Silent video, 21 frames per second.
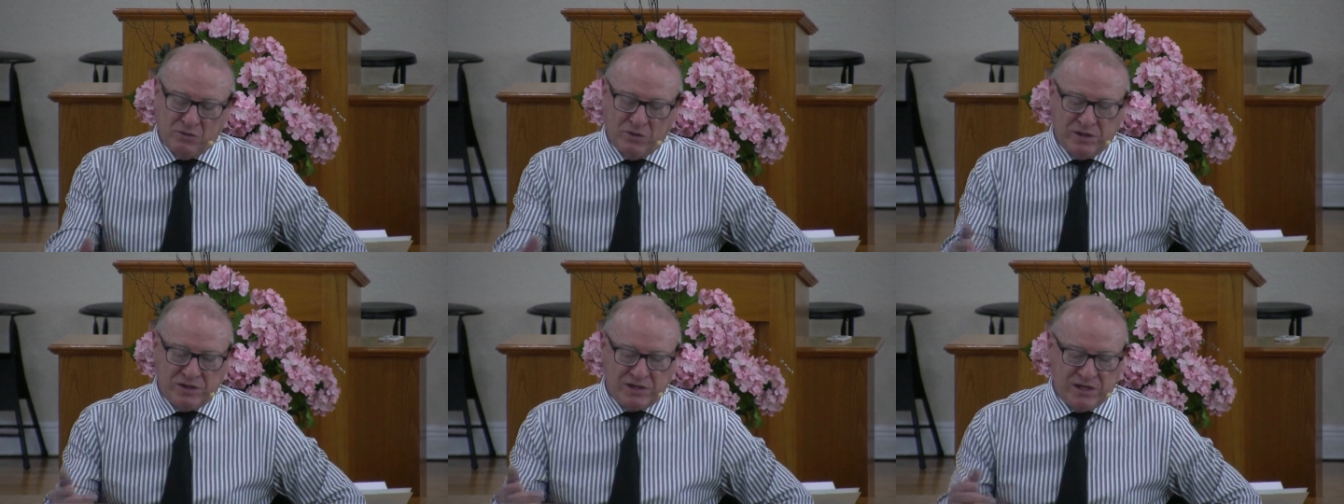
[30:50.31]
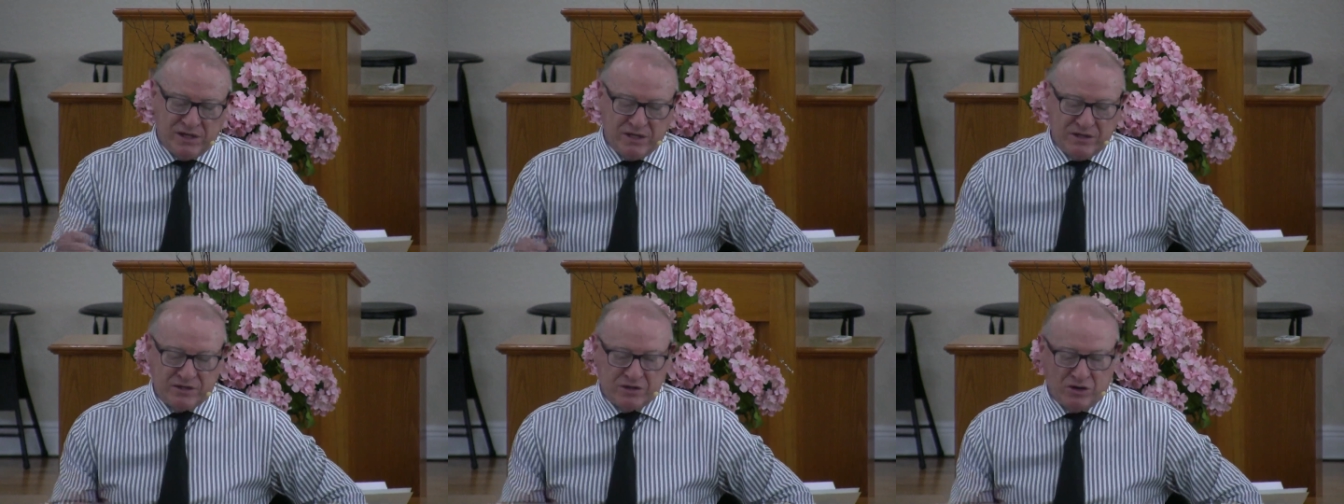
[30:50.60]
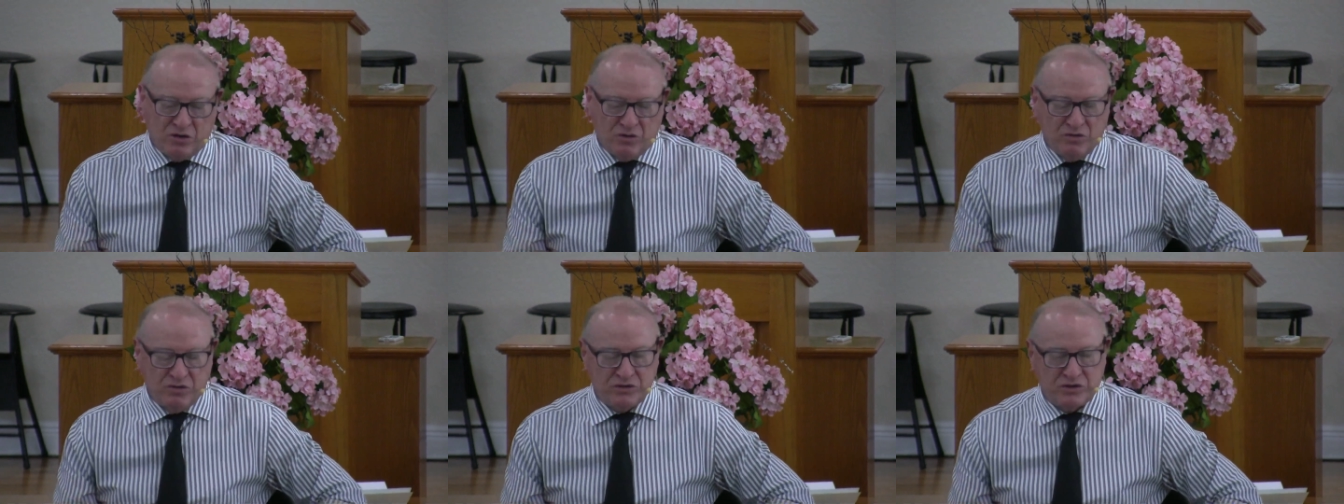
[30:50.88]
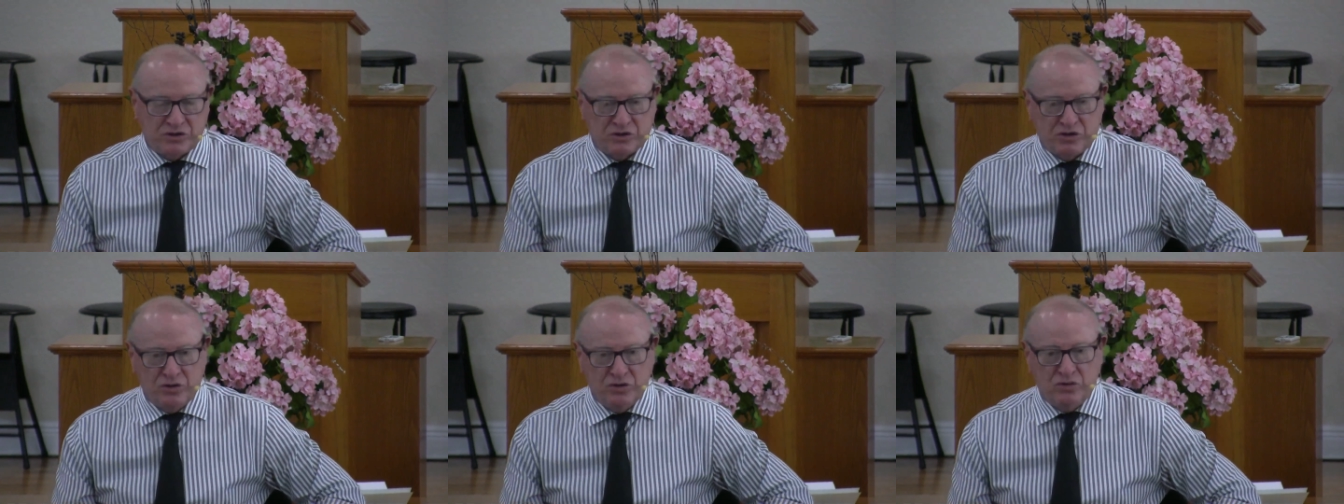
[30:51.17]
we teach over
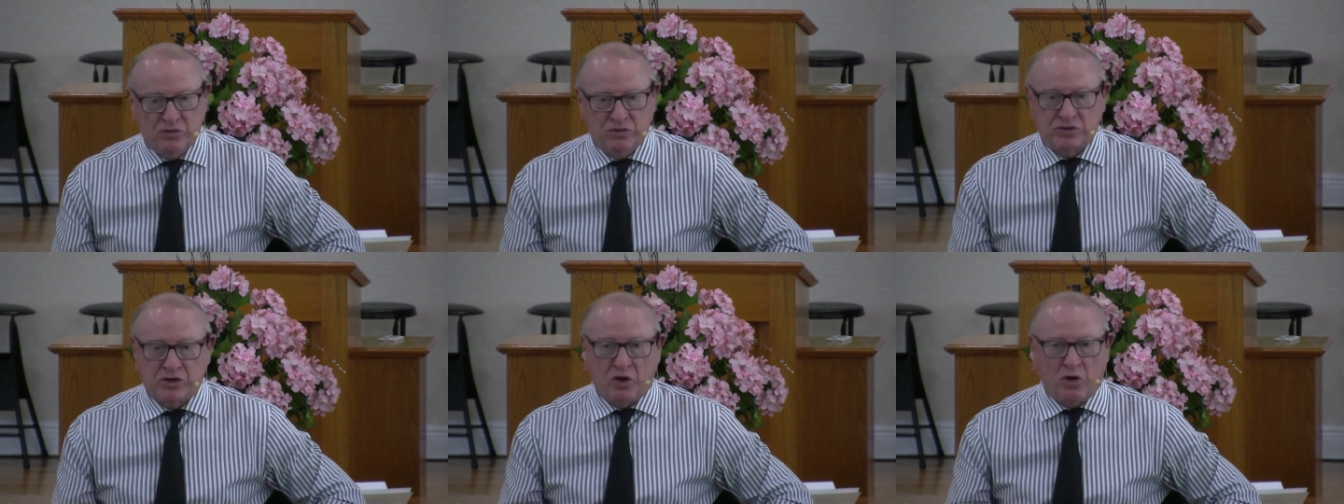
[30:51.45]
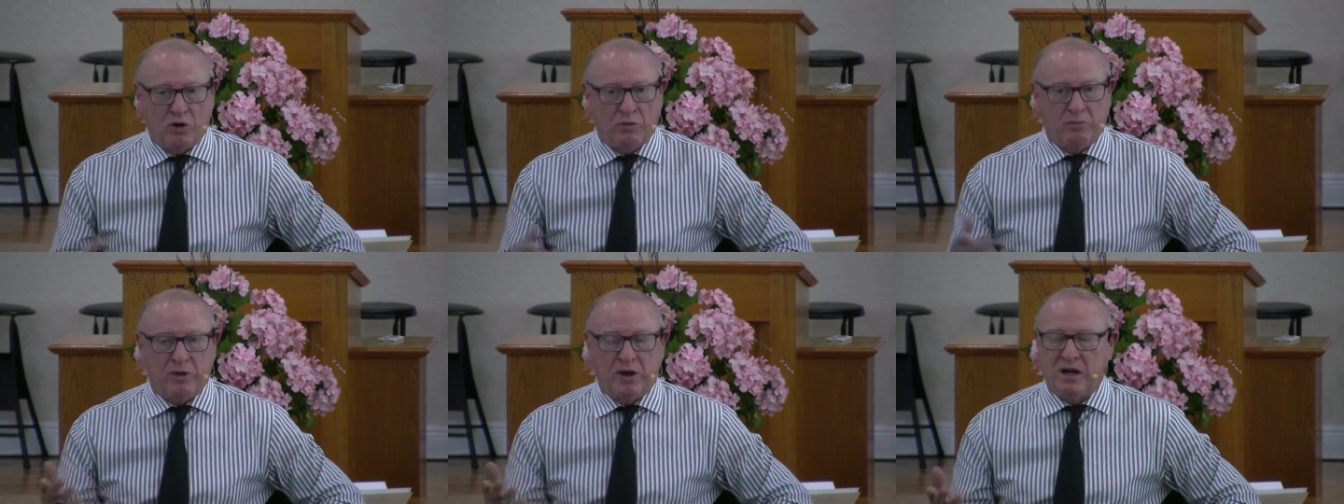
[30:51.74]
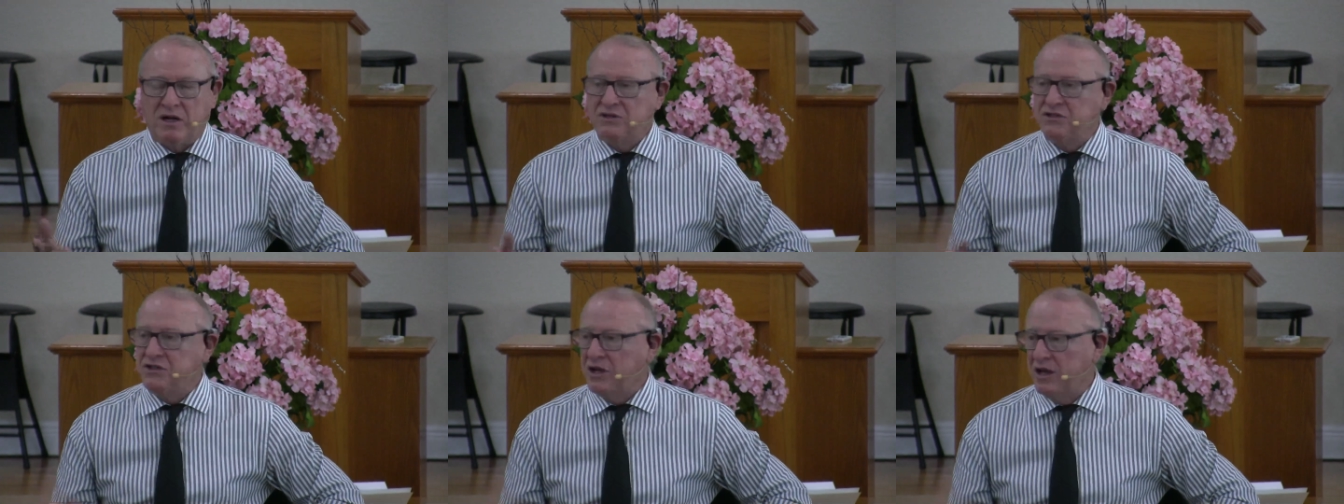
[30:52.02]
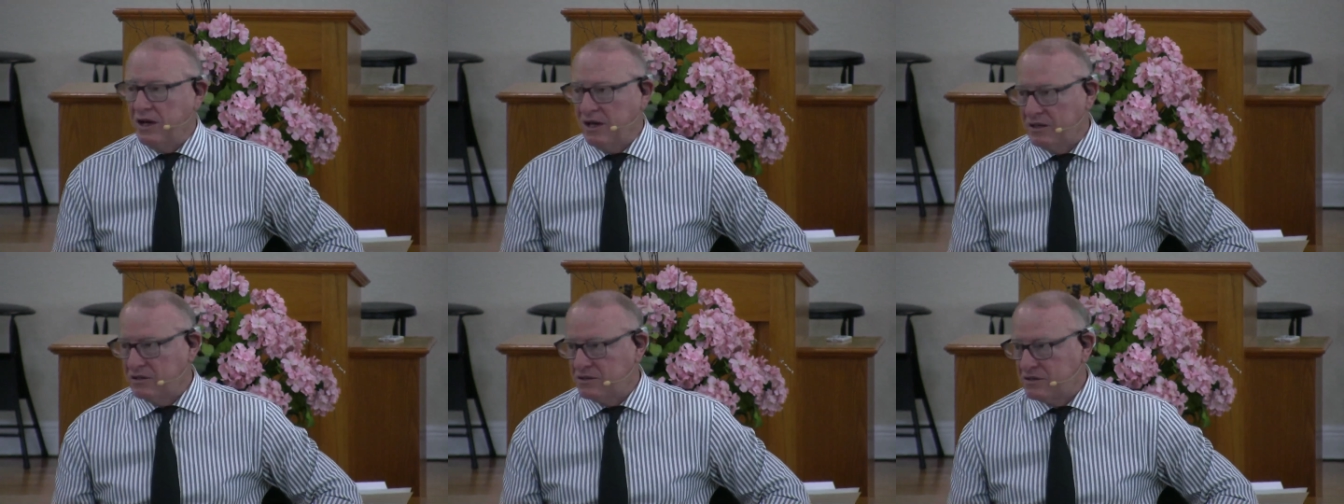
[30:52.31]
at schools called
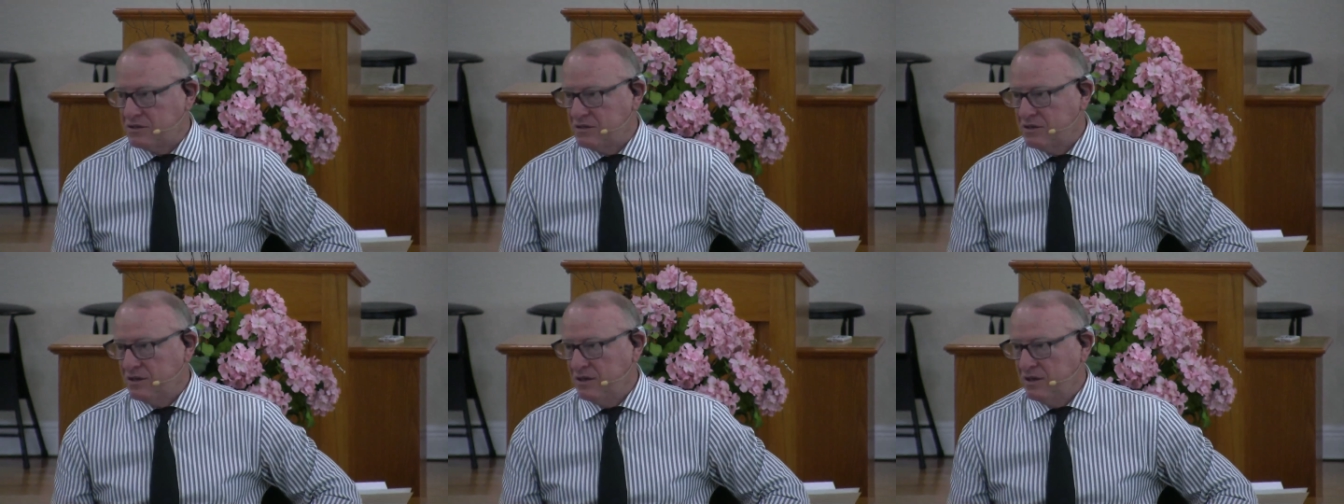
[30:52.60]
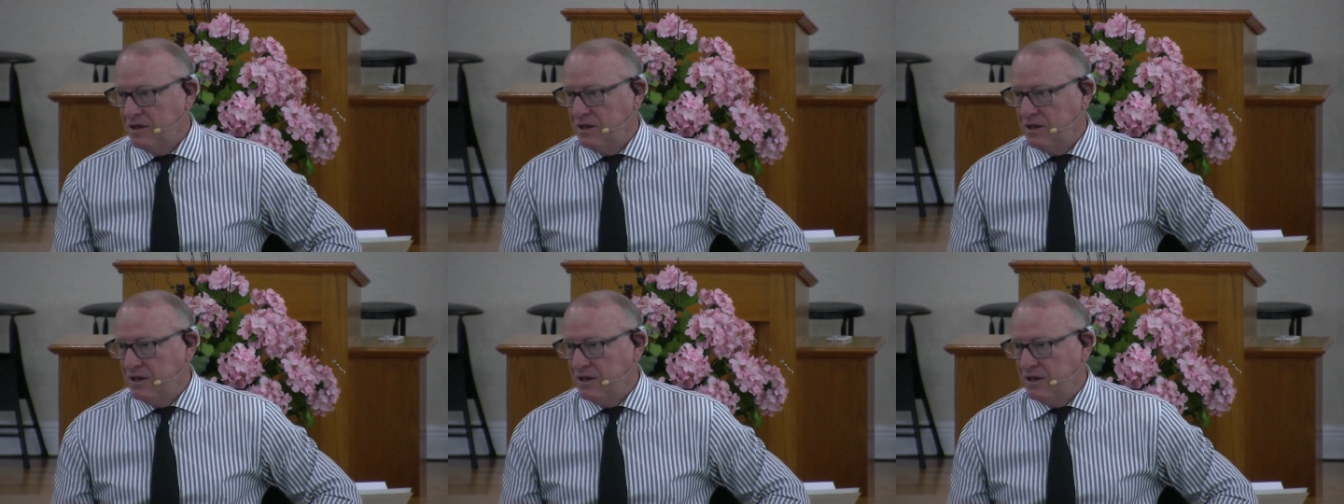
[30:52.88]
apologetics,